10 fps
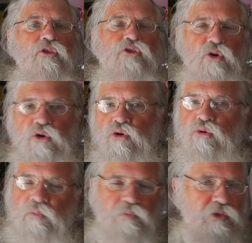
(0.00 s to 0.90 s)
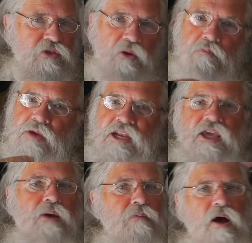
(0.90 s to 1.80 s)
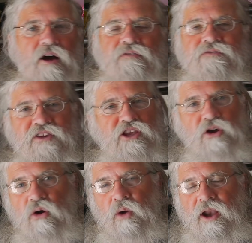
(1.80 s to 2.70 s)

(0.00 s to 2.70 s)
through the medium of video.